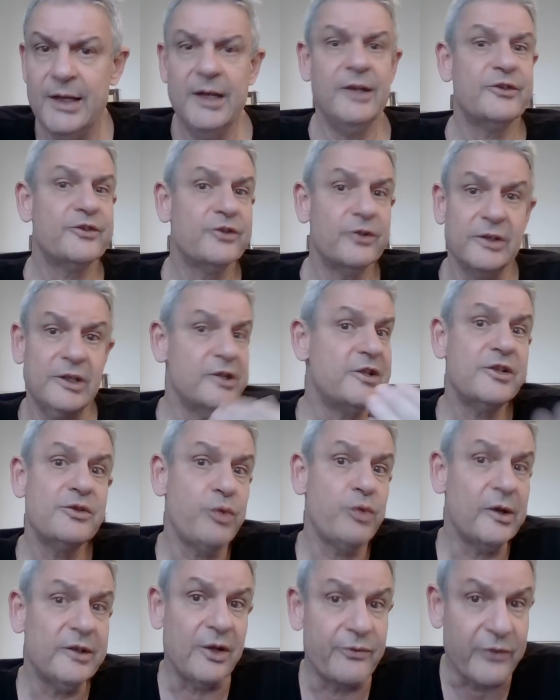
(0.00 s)
And so this
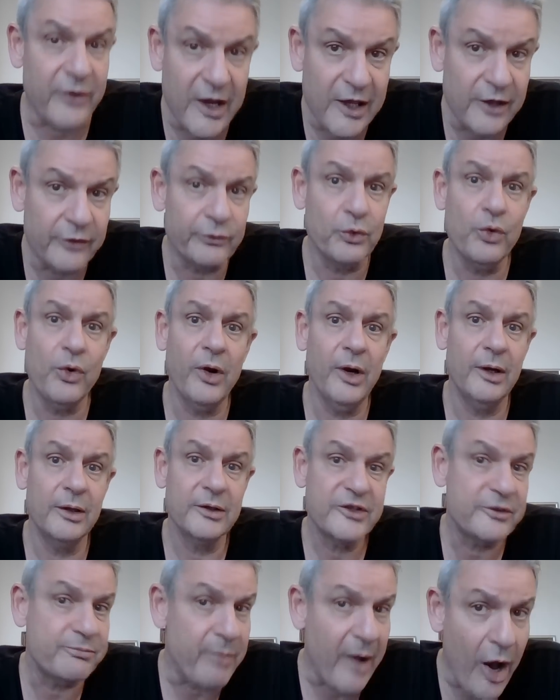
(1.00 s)
is what a faithful
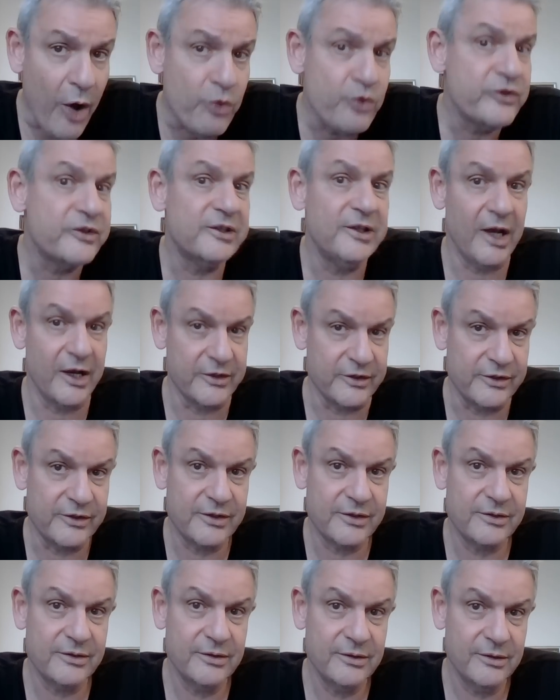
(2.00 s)
spouse
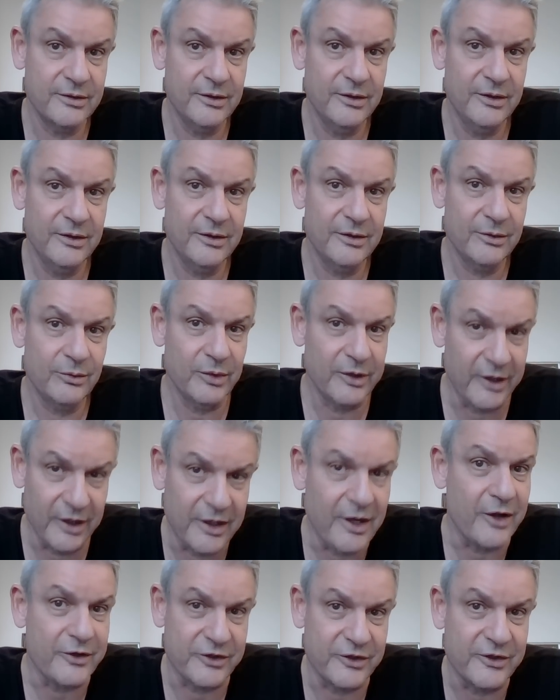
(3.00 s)
does with a
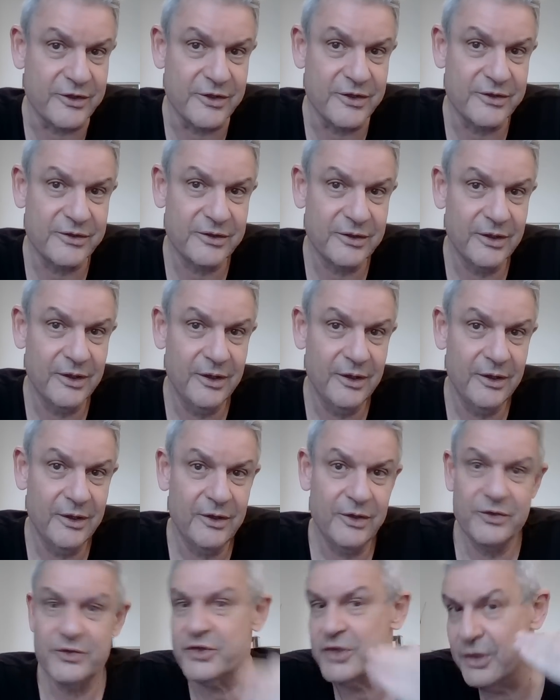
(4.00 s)
narcissist.
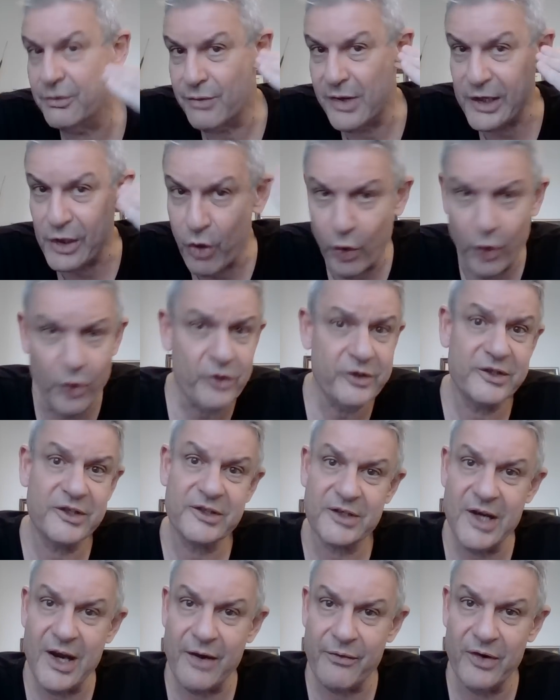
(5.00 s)
She
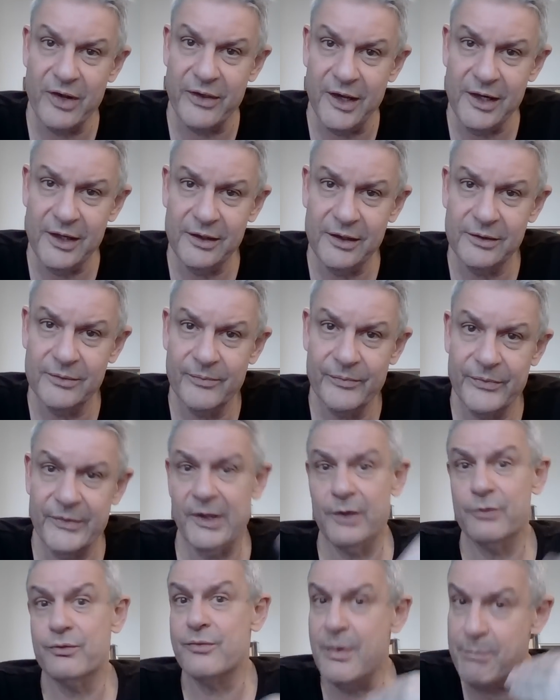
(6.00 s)
records everything,
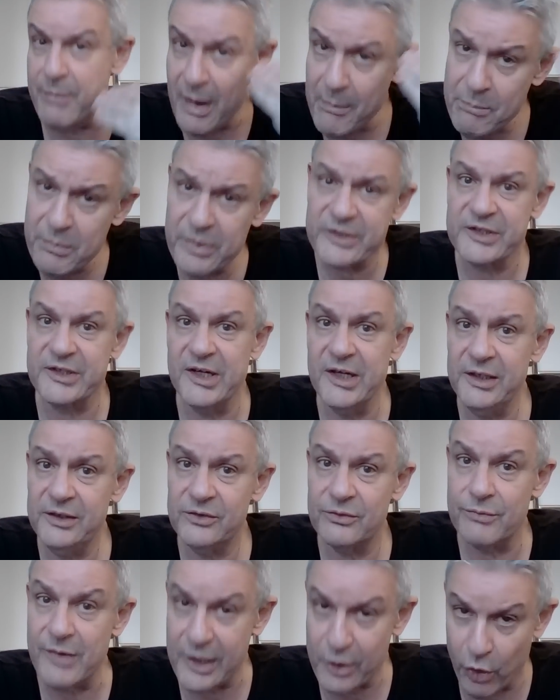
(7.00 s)
remembers
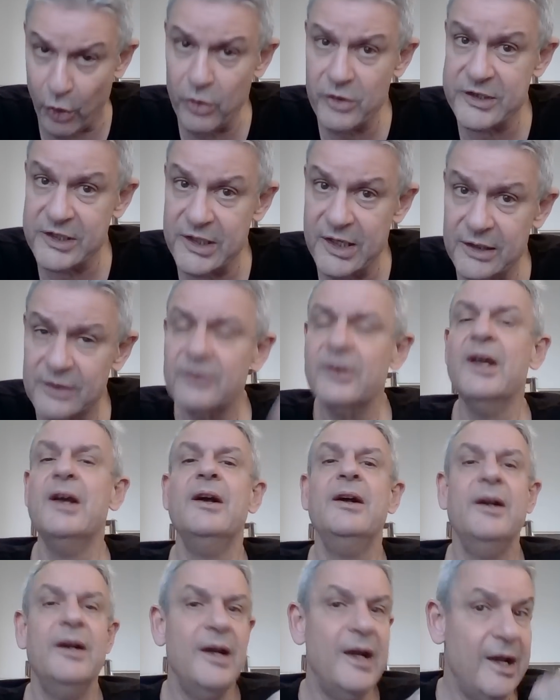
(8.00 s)
it, recalls it,
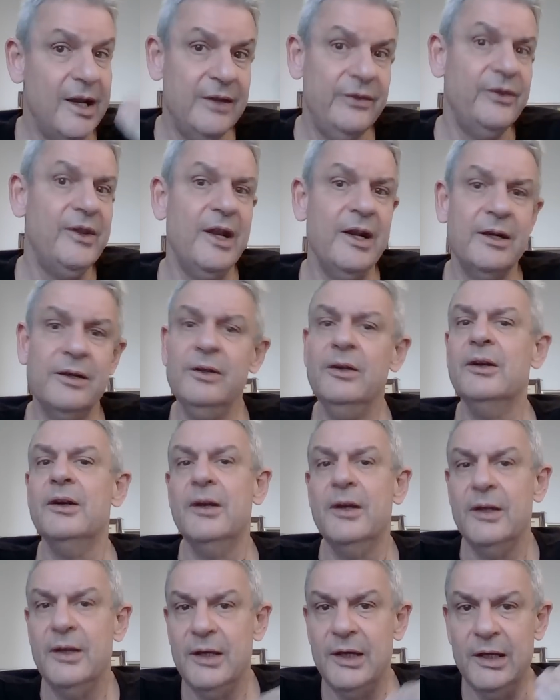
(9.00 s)
and then
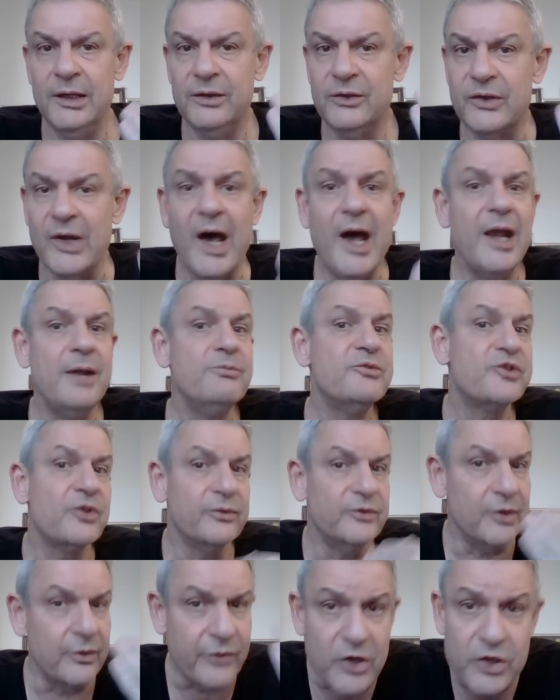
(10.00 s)
in times
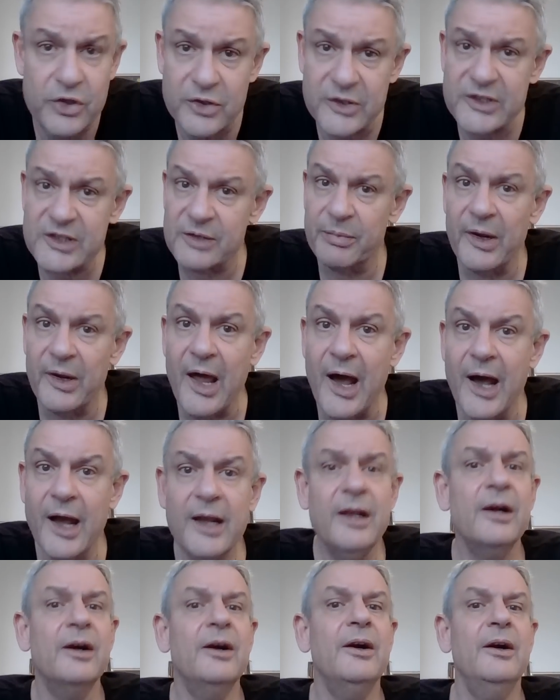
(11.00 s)
of deficient
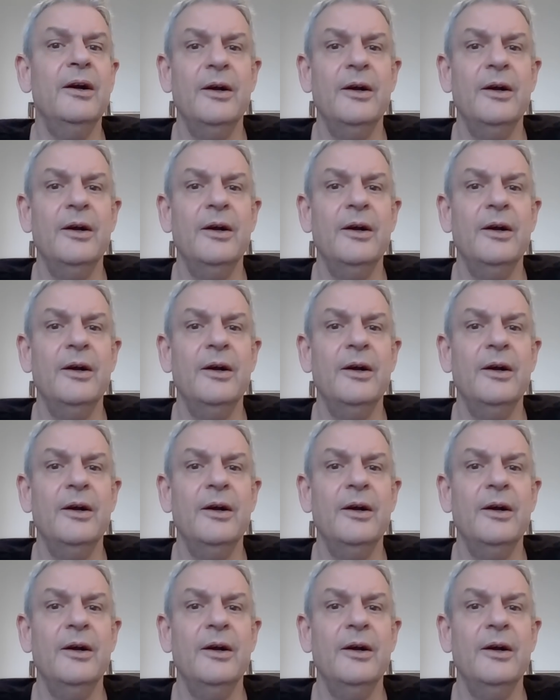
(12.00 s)
supply,